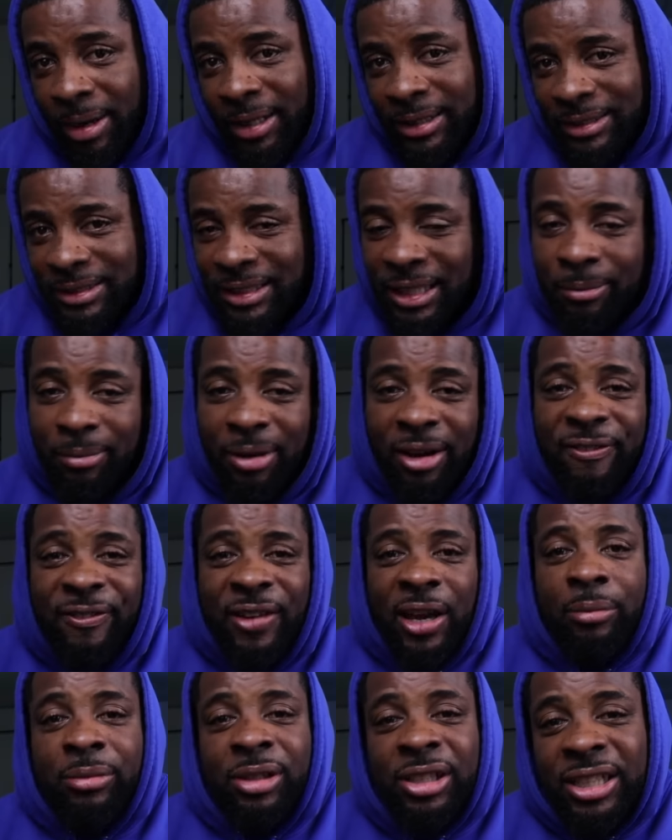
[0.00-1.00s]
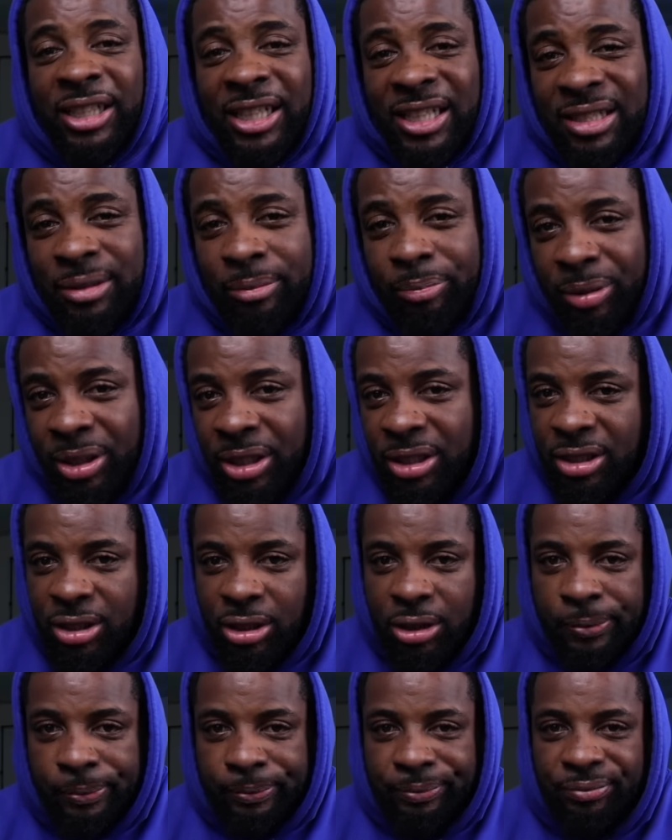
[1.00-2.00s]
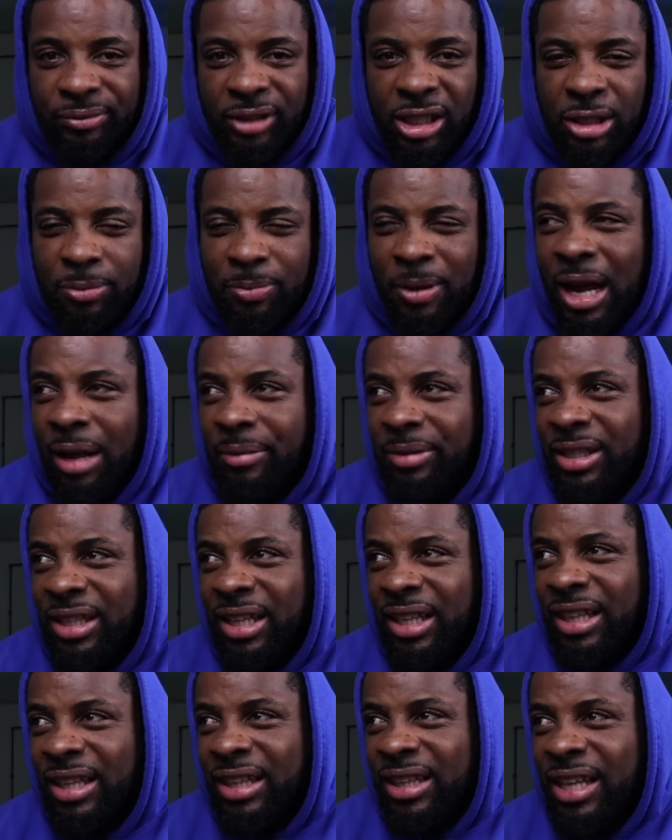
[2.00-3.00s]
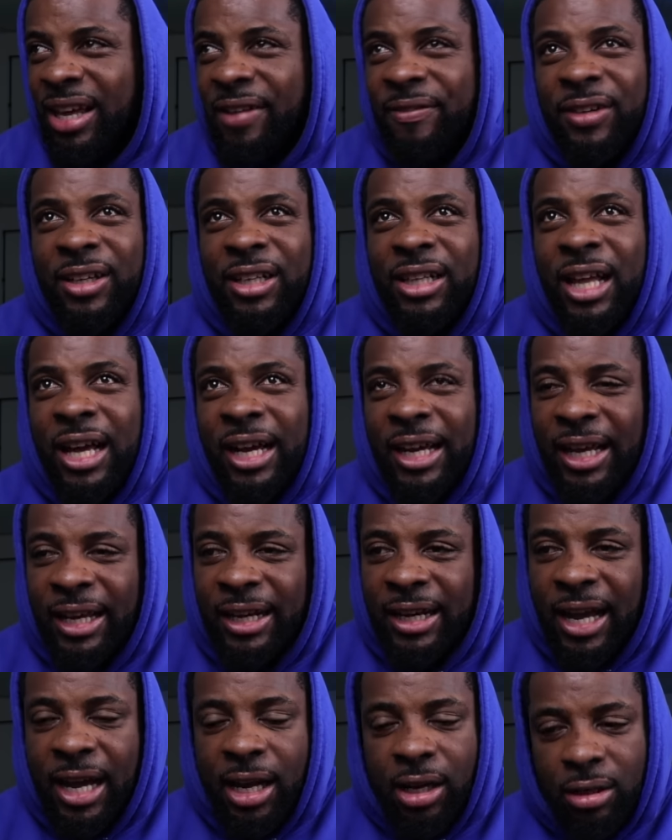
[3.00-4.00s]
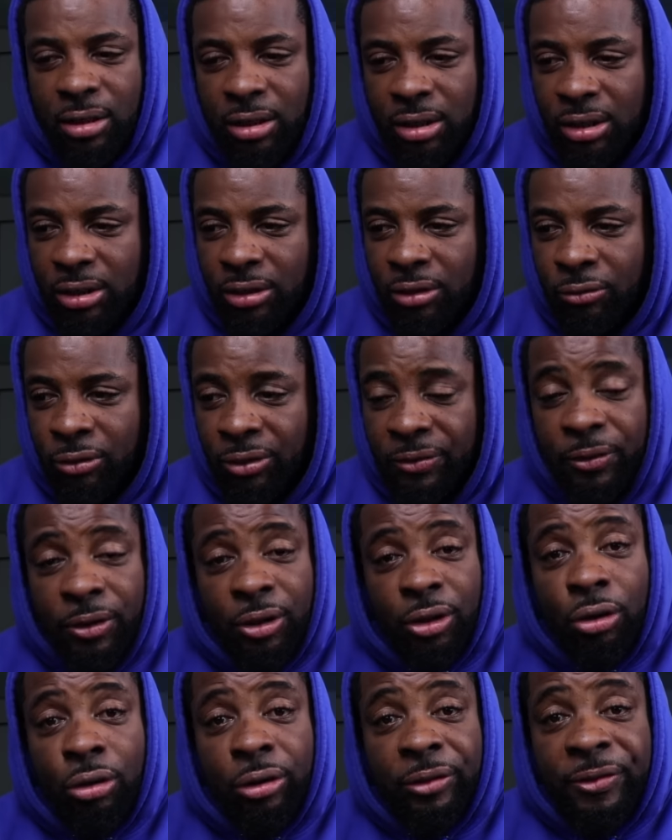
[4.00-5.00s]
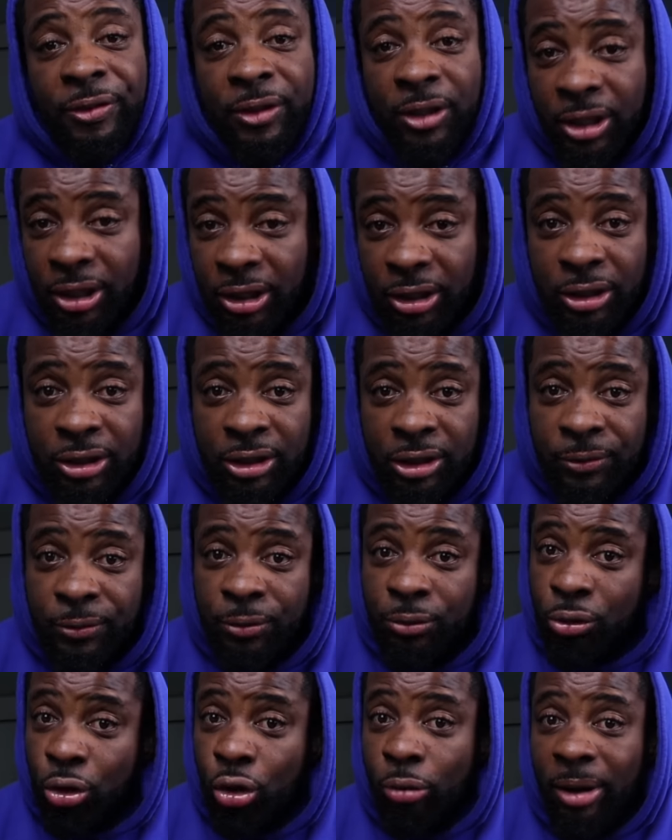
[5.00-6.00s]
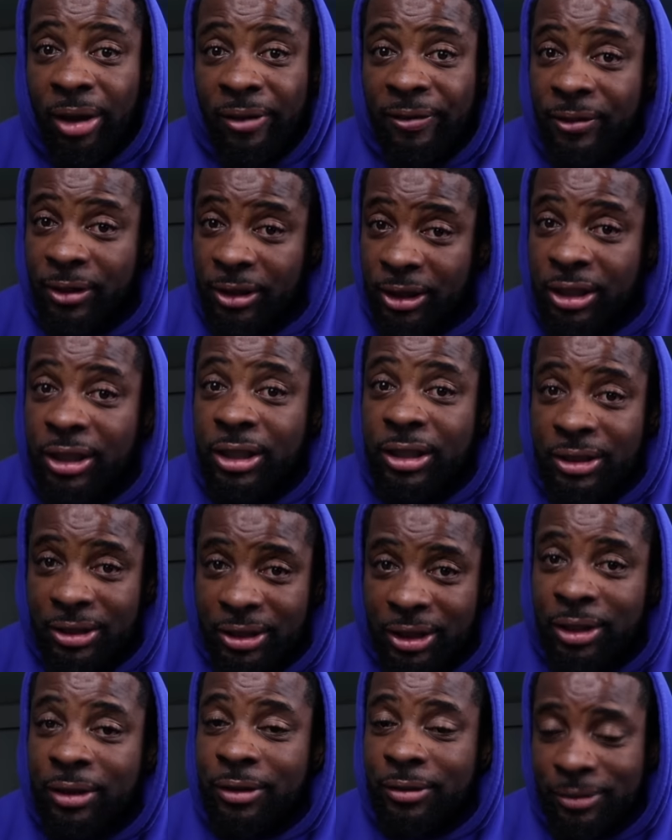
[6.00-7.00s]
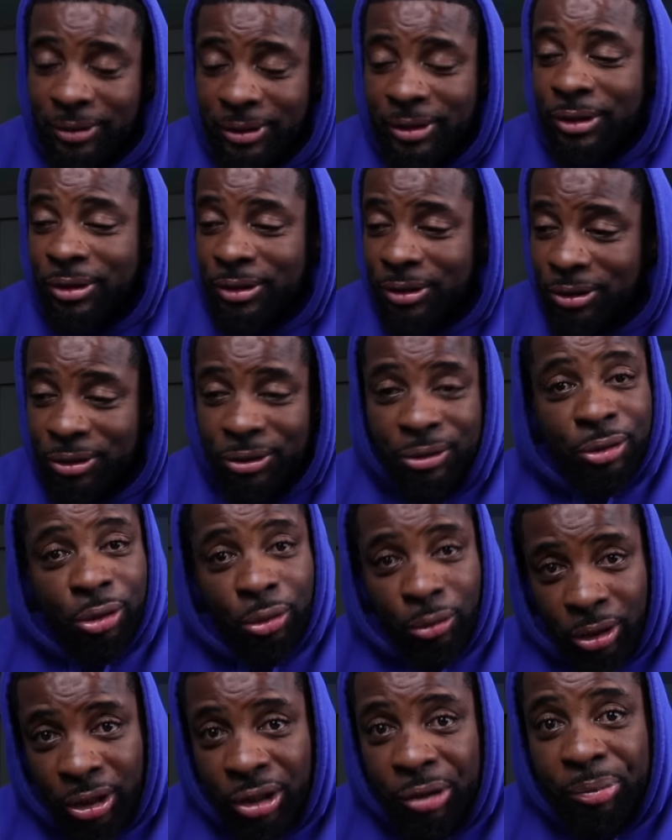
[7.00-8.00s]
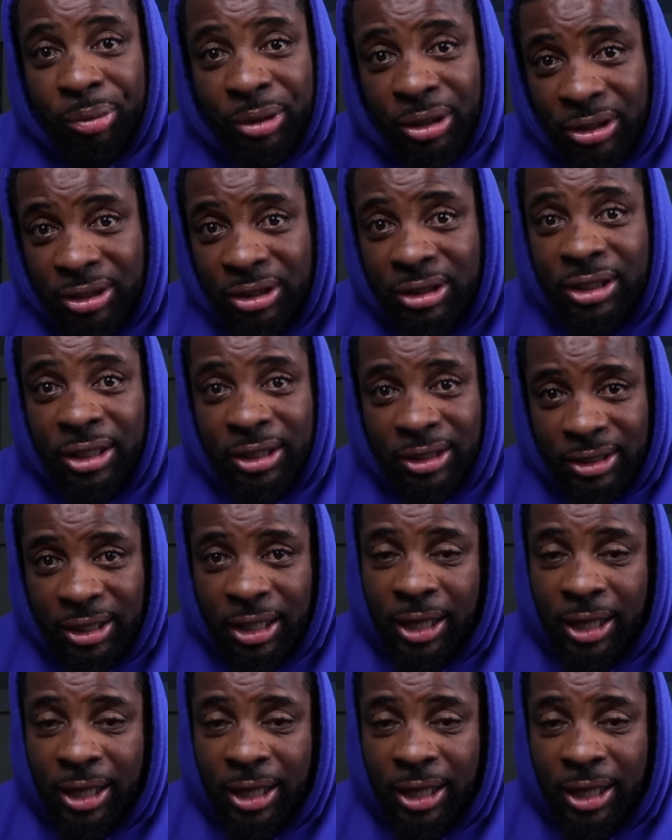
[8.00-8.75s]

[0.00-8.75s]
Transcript: about to take my family to get some pizza. It's probably 11 o'clock at night. We finna go to Fellini's. If you know about Fellini's, then you know what good pizza tastes